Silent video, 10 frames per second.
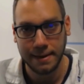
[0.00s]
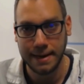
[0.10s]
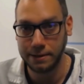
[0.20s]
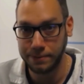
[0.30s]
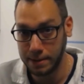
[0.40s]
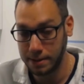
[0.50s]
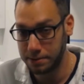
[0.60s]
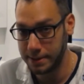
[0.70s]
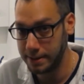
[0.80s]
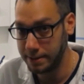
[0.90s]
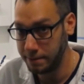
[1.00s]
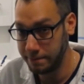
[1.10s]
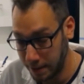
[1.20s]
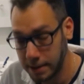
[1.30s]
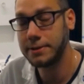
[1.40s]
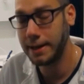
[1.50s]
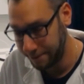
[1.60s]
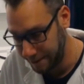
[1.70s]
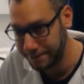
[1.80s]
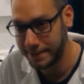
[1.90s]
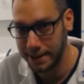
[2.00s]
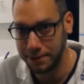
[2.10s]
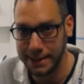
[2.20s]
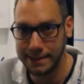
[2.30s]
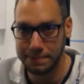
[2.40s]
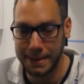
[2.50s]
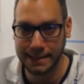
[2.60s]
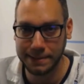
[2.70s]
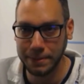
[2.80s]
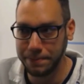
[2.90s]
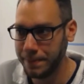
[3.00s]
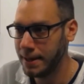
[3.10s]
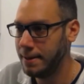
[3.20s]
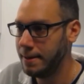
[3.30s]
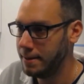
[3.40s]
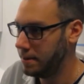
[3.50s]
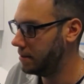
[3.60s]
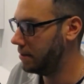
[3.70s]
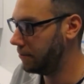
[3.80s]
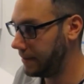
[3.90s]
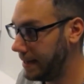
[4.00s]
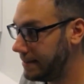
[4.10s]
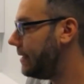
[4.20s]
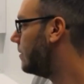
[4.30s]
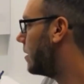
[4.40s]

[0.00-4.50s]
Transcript: and 150 degrees maximum of heating